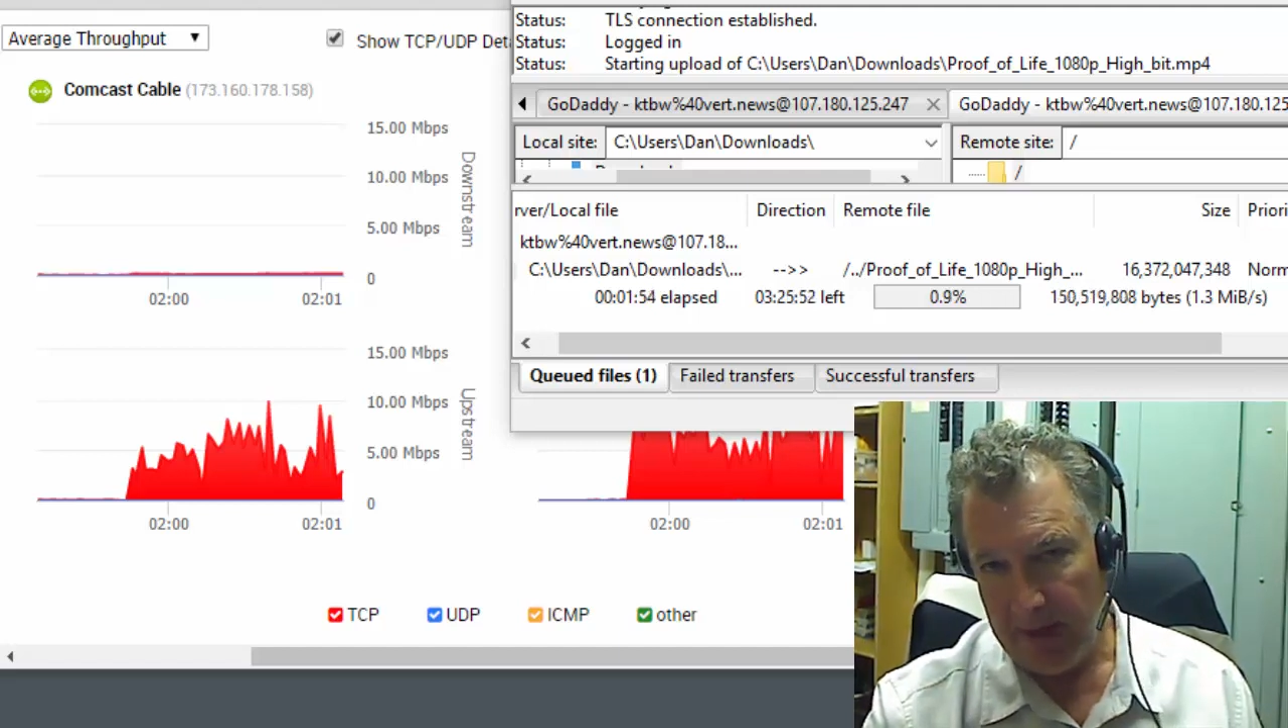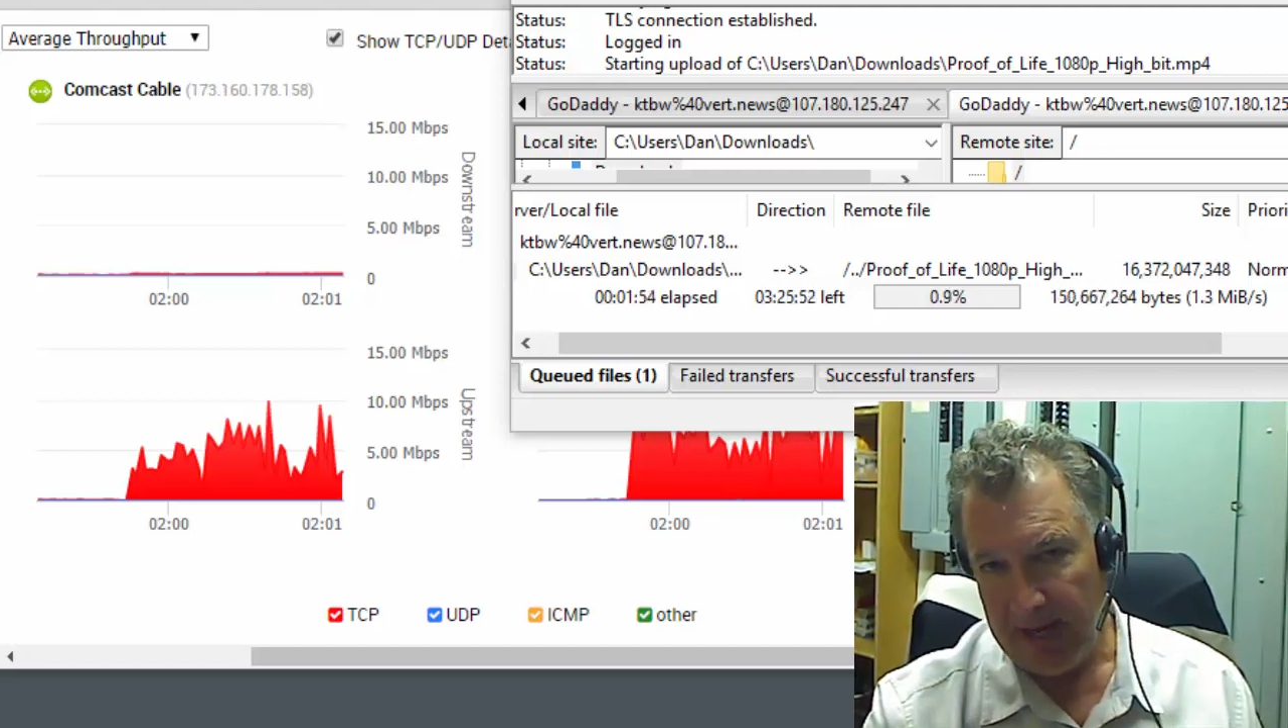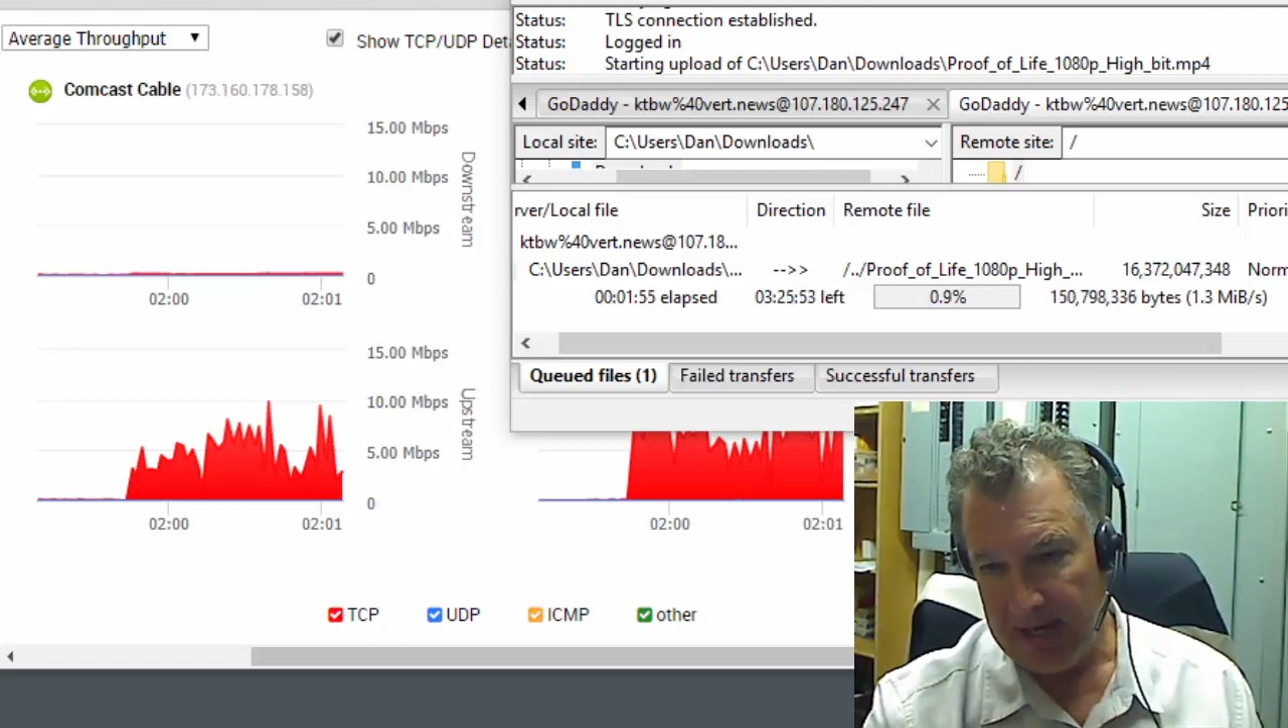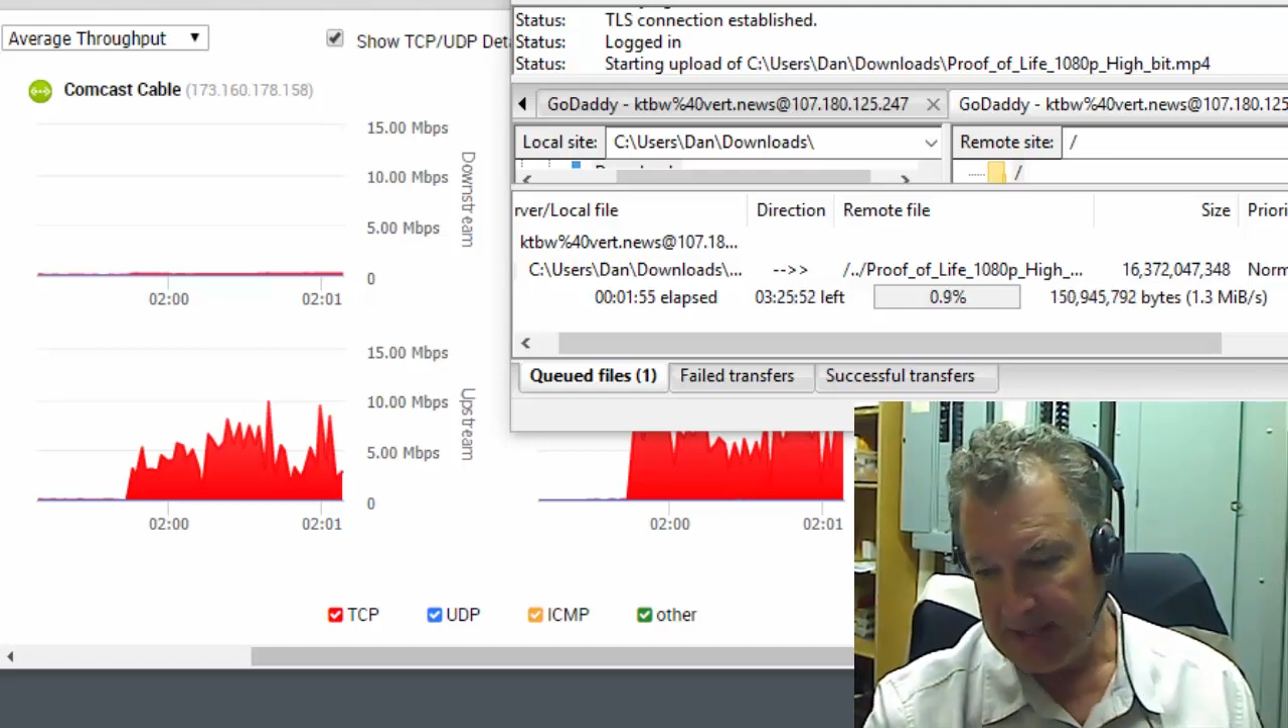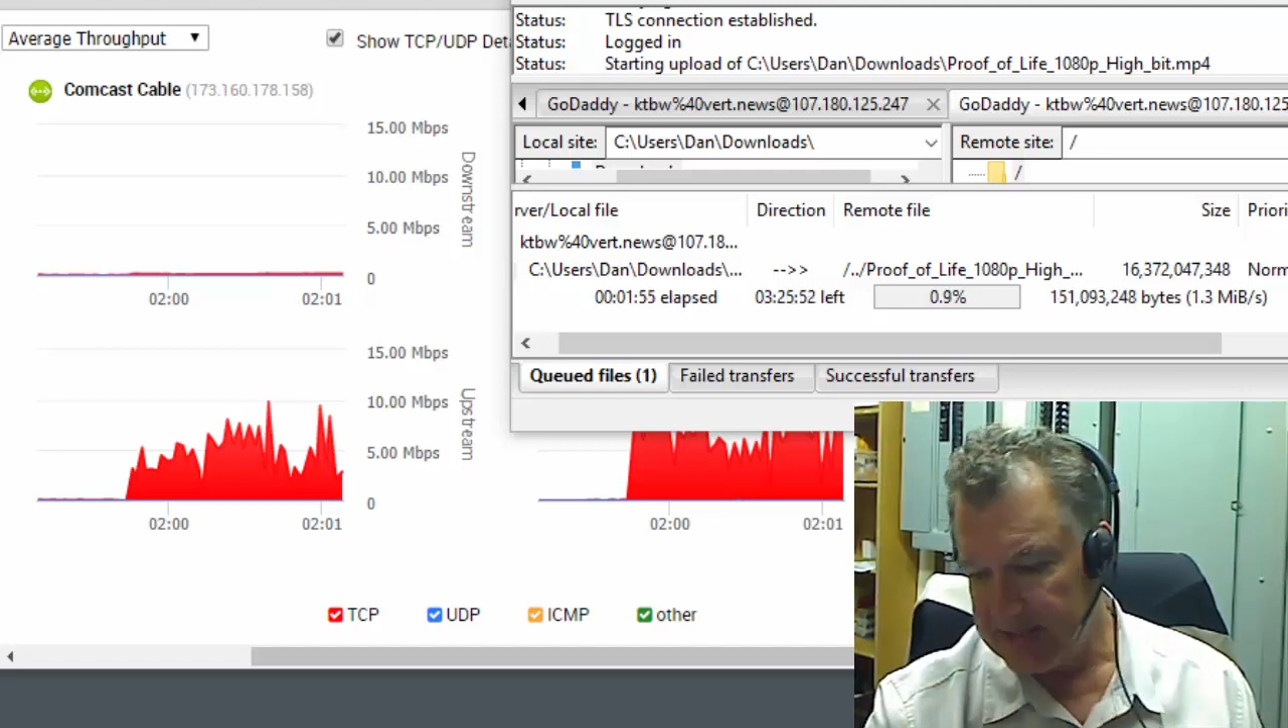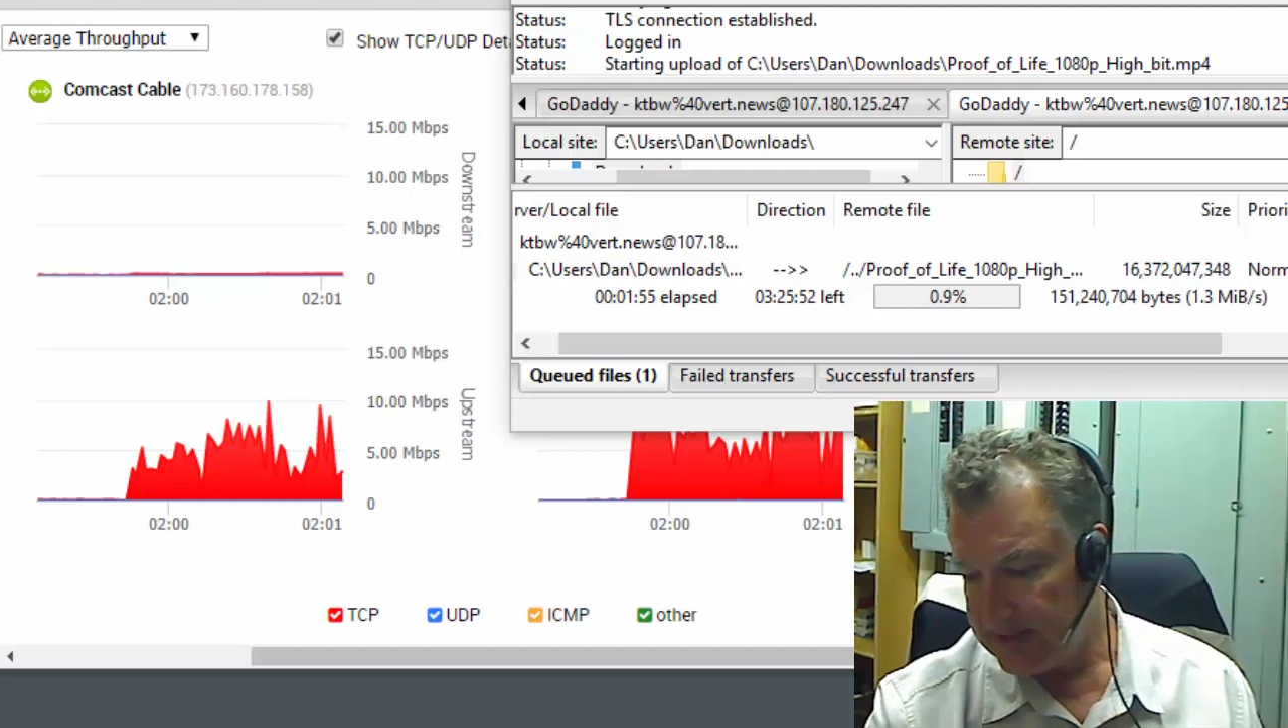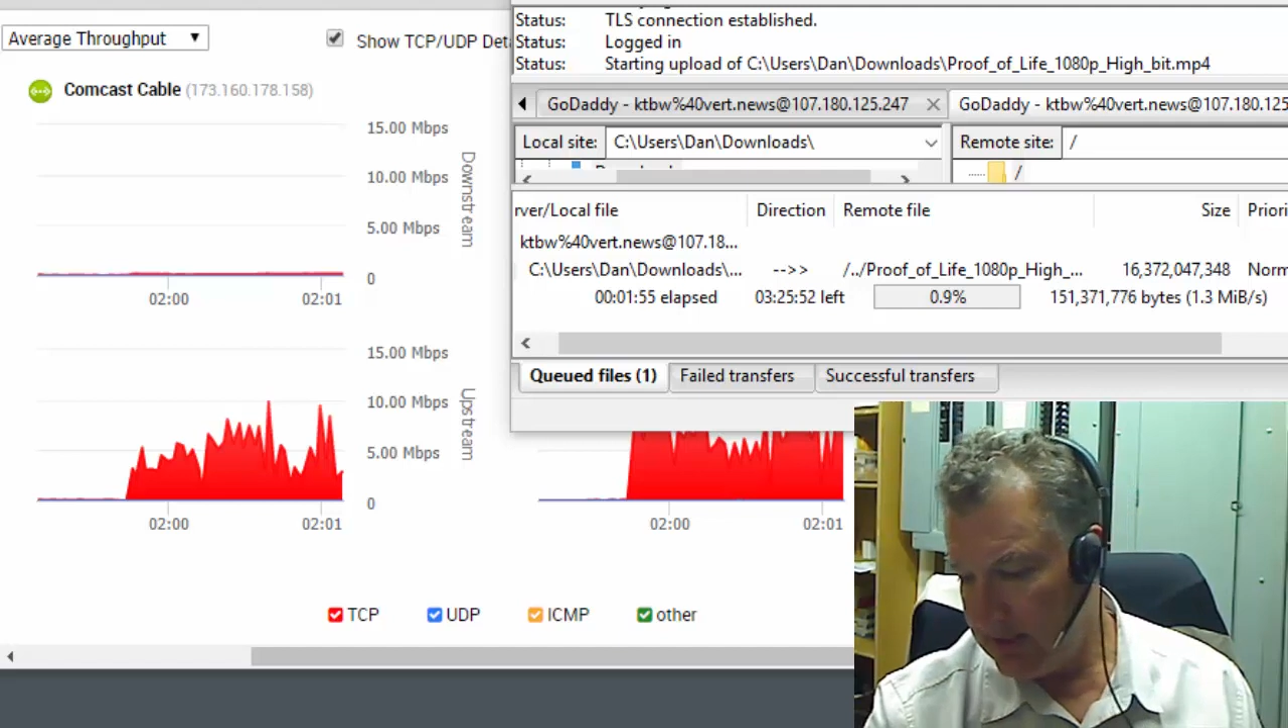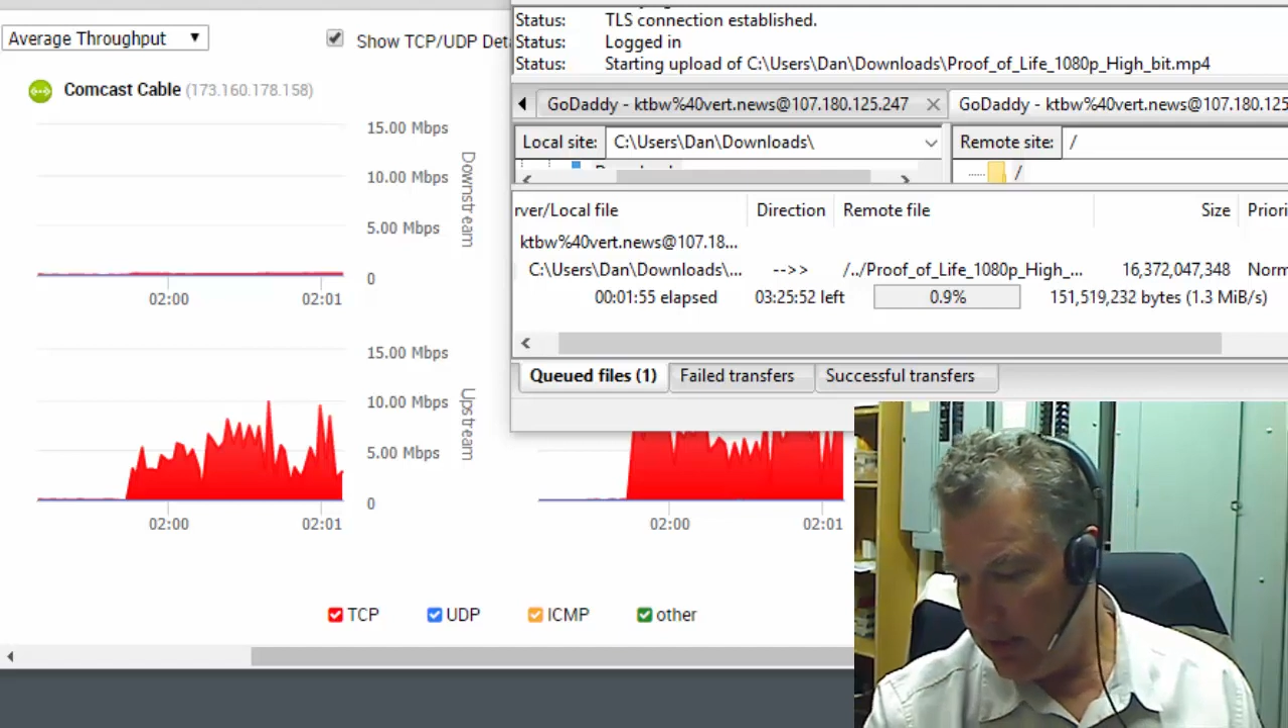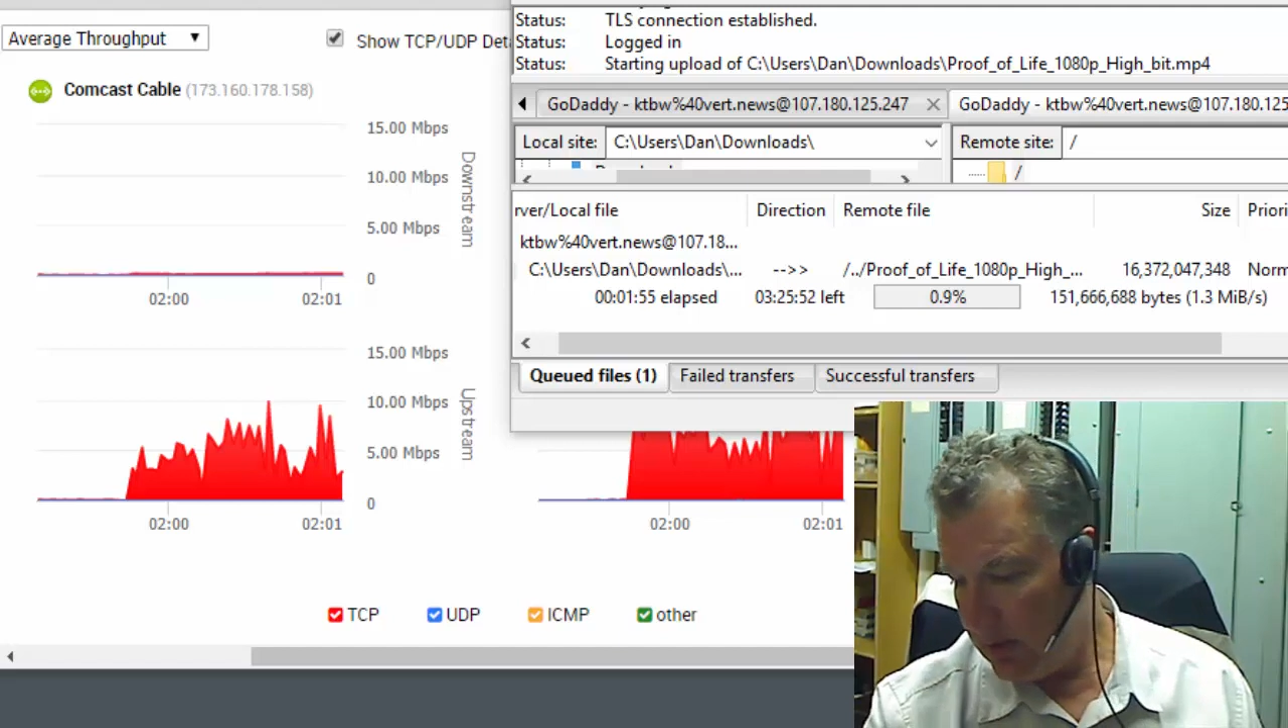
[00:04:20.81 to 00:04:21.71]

megs,